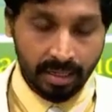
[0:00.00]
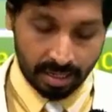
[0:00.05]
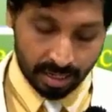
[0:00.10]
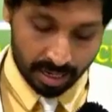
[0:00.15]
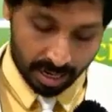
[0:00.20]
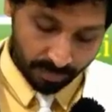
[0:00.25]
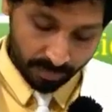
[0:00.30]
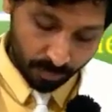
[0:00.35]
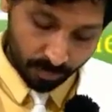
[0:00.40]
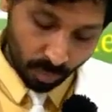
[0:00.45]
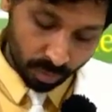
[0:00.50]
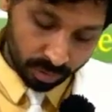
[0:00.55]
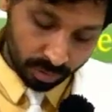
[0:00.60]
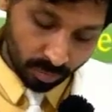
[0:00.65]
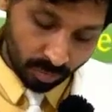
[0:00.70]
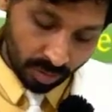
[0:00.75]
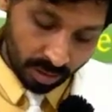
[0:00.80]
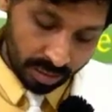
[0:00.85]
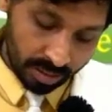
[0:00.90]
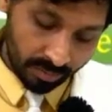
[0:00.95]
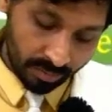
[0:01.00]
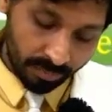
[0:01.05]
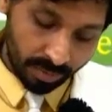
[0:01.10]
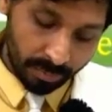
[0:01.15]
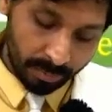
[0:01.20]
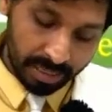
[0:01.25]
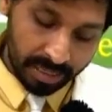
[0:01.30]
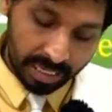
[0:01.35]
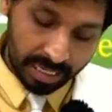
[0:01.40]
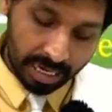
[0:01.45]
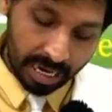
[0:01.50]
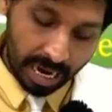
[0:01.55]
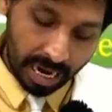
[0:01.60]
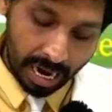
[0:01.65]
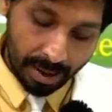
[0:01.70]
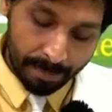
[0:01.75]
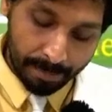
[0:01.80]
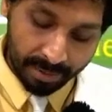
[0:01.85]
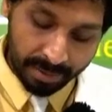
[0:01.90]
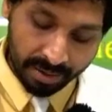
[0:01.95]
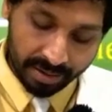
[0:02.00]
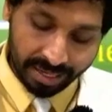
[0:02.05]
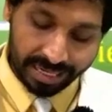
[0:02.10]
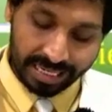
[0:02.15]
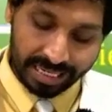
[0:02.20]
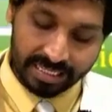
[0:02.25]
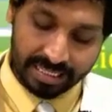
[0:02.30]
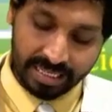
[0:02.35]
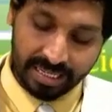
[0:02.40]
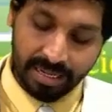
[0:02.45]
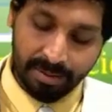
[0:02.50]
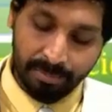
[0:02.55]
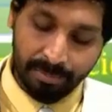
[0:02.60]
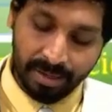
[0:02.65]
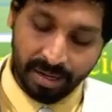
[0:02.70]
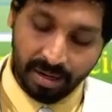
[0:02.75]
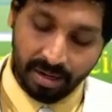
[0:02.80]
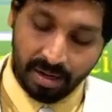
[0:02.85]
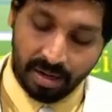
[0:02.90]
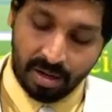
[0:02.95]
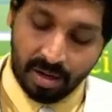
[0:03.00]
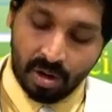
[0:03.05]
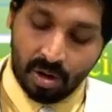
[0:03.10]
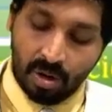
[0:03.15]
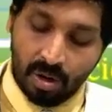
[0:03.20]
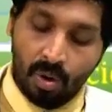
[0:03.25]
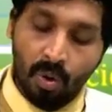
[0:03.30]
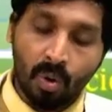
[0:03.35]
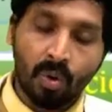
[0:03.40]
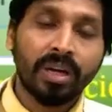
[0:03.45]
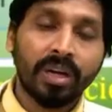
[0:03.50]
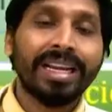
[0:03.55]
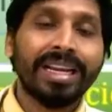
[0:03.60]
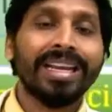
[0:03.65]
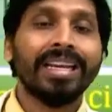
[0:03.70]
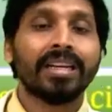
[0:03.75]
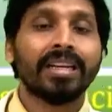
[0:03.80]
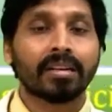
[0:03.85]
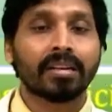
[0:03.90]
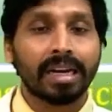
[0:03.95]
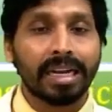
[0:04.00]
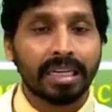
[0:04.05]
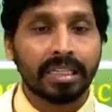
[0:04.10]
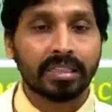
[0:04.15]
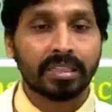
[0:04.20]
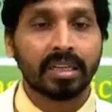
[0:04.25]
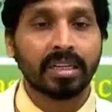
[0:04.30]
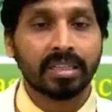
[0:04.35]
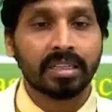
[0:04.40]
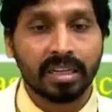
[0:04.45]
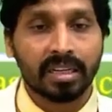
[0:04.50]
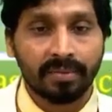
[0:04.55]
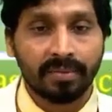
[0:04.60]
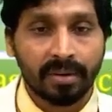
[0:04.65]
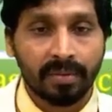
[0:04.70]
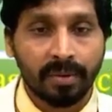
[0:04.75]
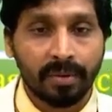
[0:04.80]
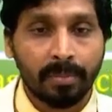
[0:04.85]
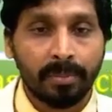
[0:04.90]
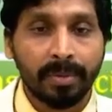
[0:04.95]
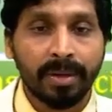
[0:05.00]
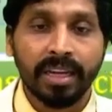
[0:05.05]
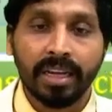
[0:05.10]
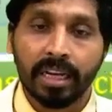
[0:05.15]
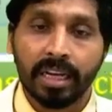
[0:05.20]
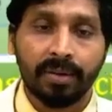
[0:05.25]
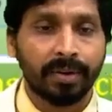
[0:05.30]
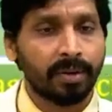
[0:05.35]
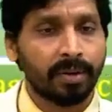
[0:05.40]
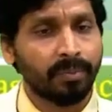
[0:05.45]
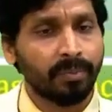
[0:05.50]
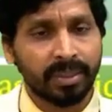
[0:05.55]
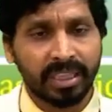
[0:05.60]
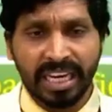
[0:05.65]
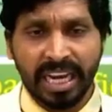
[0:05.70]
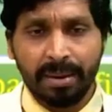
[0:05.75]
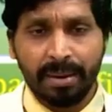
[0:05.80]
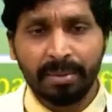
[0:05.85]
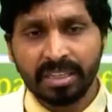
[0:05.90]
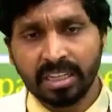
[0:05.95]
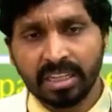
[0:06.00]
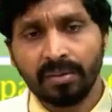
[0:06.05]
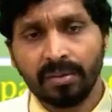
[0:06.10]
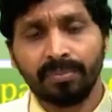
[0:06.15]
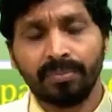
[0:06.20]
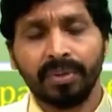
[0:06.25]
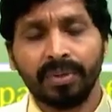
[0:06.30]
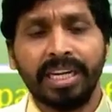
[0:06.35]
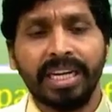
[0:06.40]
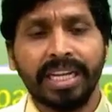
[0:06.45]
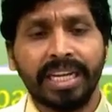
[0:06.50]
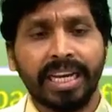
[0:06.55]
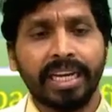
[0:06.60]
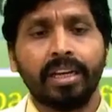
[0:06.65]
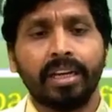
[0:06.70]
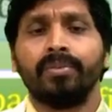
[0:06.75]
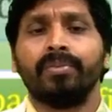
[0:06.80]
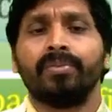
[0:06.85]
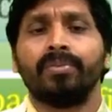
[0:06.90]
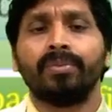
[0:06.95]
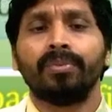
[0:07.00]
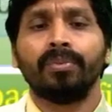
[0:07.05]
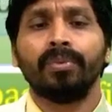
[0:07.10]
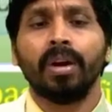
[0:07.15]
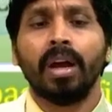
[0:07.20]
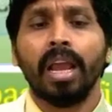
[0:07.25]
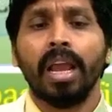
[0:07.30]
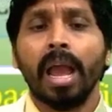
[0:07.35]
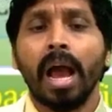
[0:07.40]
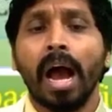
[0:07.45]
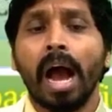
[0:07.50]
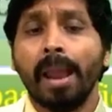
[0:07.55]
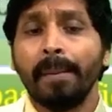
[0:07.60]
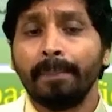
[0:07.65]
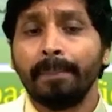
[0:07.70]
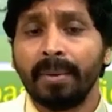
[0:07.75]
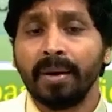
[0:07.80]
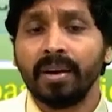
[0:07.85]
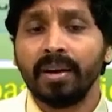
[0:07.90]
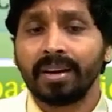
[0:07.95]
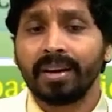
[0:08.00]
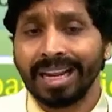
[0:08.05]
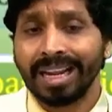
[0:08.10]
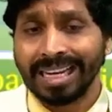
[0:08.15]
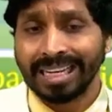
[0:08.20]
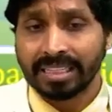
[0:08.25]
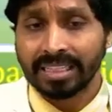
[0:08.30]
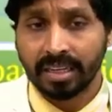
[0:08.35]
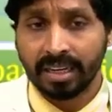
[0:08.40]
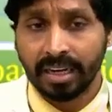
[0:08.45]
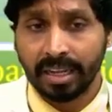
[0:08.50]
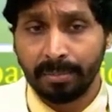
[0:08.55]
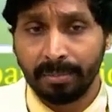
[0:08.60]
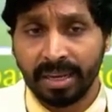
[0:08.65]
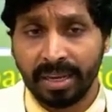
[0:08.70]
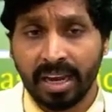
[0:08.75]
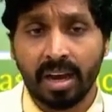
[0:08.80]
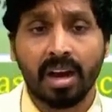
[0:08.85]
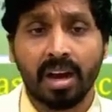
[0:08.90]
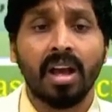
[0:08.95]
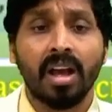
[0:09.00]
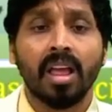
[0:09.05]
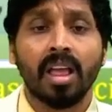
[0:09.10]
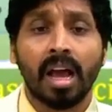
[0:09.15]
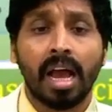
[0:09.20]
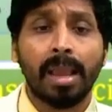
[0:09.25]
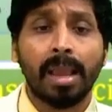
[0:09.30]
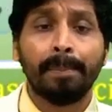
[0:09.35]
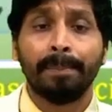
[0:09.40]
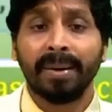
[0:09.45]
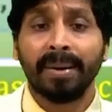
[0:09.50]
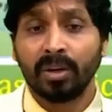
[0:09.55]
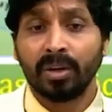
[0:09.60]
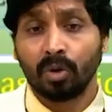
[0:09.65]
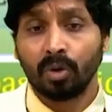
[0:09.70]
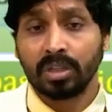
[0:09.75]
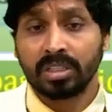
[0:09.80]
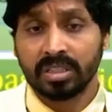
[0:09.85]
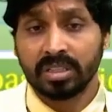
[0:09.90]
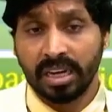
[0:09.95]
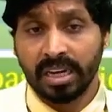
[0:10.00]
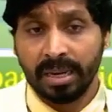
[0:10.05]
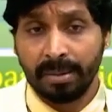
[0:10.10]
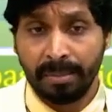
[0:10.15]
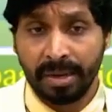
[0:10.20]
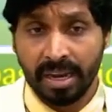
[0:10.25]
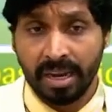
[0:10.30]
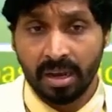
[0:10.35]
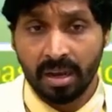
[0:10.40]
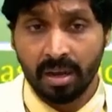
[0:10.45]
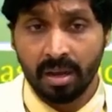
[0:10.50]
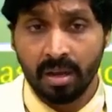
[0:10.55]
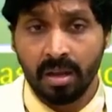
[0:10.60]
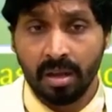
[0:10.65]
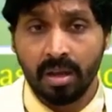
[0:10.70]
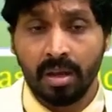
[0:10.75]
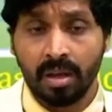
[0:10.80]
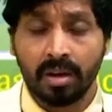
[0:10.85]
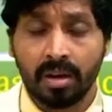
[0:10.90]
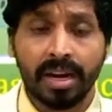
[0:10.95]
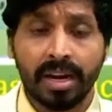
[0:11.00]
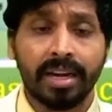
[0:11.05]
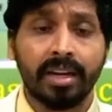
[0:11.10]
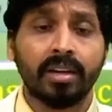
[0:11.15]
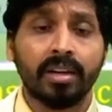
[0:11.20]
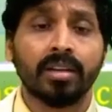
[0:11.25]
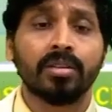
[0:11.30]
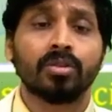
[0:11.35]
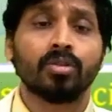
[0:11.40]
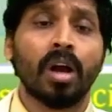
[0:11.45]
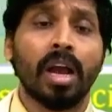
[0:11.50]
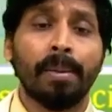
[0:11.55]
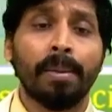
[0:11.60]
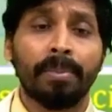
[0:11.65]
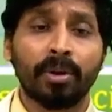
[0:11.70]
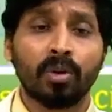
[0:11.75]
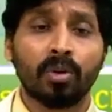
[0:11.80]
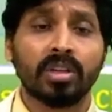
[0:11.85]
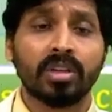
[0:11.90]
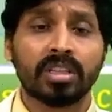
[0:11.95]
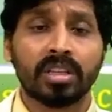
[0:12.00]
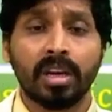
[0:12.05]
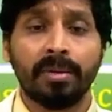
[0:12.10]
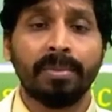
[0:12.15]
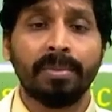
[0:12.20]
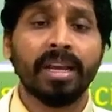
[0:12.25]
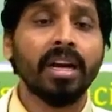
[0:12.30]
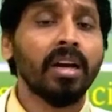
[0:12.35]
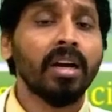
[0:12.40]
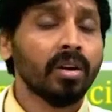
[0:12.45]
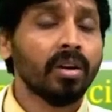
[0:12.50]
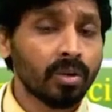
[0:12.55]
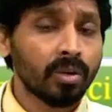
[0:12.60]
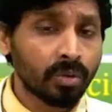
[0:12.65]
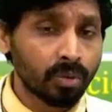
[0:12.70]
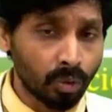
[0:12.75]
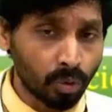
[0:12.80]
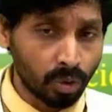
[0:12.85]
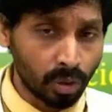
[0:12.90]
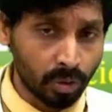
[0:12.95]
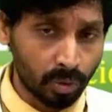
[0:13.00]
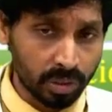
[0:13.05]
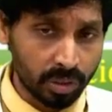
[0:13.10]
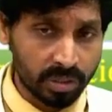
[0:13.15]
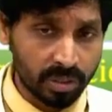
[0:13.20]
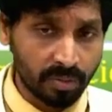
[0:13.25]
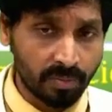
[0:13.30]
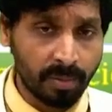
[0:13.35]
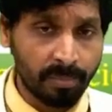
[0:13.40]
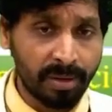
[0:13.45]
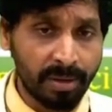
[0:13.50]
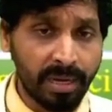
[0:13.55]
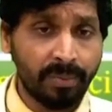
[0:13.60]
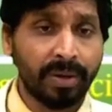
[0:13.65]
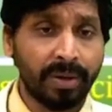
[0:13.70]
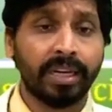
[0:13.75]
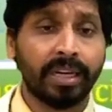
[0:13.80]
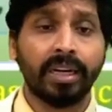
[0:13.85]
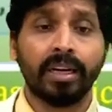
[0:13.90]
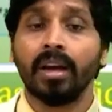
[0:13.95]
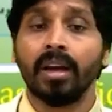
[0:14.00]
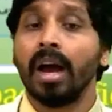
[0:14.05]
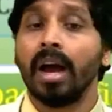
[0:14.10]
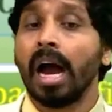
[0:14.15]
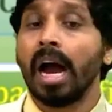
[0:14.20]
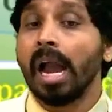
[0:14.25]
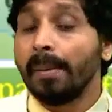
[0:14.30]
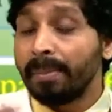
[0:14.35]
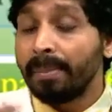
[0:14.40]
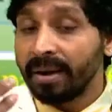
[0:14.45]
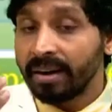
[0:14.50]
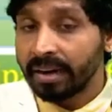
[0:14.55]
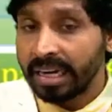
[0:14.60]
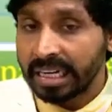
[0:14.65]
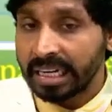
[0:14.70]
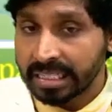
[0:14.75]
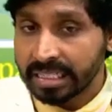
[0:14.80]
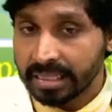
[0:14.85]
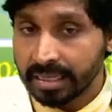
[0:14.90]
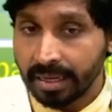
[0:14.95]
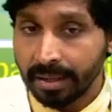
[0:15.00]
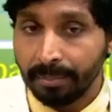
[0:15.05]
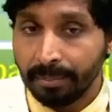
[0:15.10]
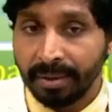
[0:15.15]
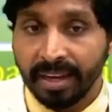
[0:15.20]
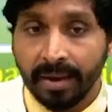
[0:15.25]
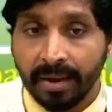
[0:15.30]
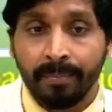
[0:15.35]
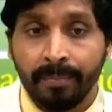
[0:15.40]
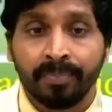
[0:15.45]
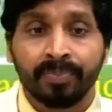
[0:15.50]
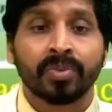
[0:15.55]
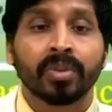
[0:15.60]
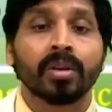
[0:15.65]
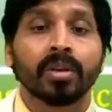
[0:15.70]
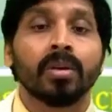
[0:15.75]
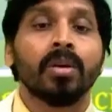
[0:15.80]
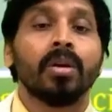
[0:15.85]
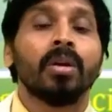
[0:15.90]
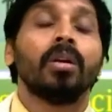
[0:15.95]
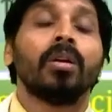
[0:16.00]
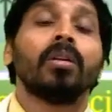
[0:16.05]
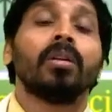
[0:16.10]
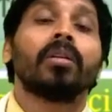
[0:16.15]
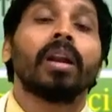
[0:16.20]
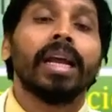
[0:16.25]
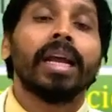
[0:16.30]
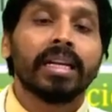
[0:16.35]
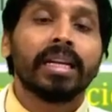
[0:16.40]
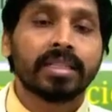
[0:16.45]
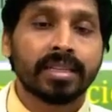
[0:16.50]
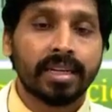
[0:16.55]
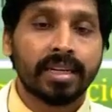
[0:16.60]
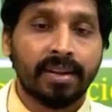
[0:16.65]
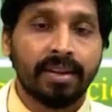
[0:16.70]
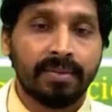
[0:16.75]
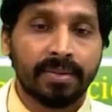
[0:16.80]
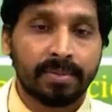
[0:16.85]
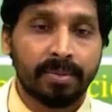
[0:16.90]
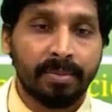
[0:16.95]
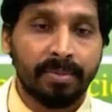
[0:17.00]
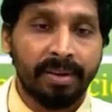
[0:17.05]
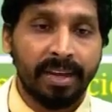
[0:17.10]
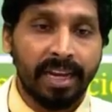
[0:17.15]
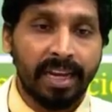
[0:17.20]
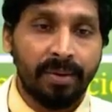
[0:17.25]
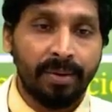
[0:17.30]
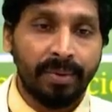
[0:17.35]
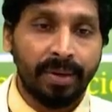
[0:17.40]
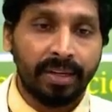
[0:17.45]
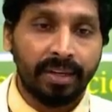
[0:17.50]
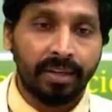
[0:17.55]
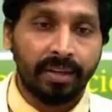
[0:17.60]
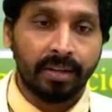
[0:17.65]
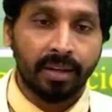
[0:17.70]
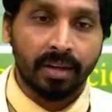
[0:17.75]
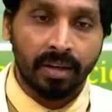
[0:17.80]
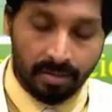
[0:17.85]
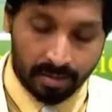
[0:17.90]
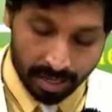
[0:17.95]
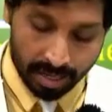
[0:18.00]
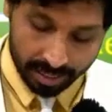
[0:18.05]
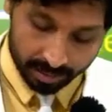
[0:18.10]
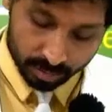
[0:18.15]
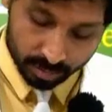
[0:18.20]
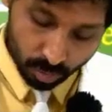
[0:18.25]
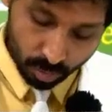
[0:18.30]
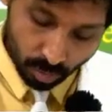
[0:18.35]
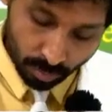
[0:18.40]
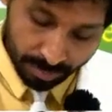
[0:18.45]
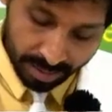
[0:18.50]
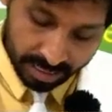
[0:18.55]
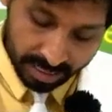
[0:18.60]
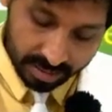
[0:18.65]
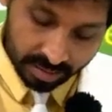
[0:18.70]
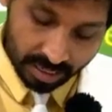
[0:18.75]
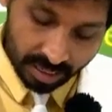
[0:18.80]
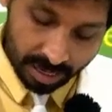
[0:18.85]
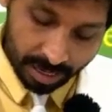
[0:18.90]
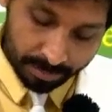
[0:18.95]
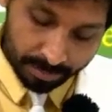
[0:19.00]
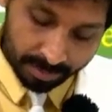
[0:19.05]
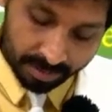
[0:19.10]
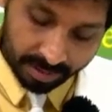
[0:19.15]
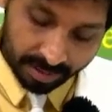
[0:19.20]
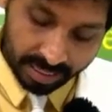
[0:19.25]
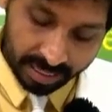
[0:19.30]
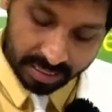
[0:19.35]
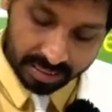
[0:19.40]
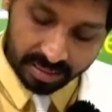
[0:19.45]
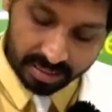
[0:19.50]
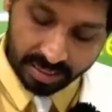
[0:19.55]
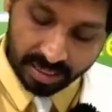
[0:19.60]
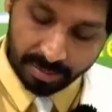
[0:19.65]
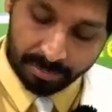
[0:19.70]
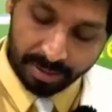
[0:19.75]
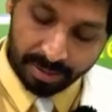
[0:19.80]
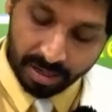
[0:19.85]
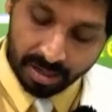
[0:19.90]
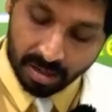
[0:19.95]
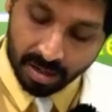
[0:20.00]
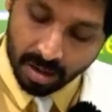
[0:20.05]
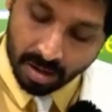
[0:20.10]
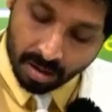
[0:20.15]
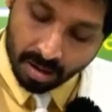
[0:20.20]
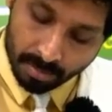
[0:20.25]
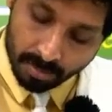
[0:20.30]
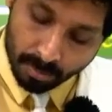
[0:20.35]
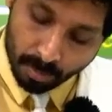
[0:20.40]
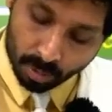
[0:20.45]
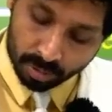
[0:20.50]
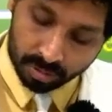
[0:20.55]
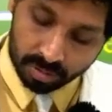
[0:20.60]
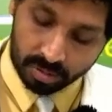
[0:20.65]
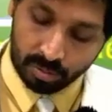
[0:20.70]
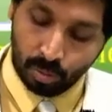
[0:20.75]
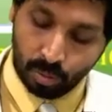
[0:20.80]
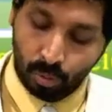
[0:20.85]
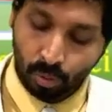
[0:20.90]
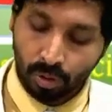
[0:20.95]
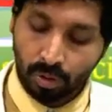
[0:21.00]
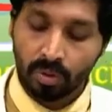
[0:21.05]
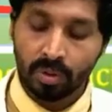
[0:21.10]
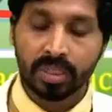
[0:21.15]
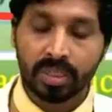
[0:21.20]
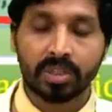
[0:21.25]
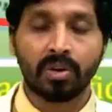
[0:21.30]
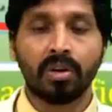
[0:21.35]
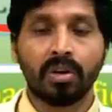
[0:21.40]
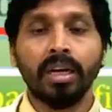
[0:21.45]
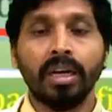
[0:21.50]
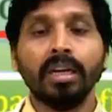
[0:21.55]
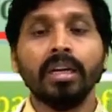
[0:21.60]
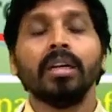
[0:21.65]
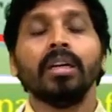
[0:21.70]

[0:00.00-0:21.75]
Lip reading: And fourth one, familial hypertriglyceridemia, only triglycerides level will be elevated. With the name itself indicative, hypertriglyceridemia, hypercholesterolemia, right? So hypercholesterolemia, total cholesterol will be elevated. Hypertriglyceridemia, triglyceride levels will be elevated, right? So mixed hypertriglyceridemia, both total cholesterol and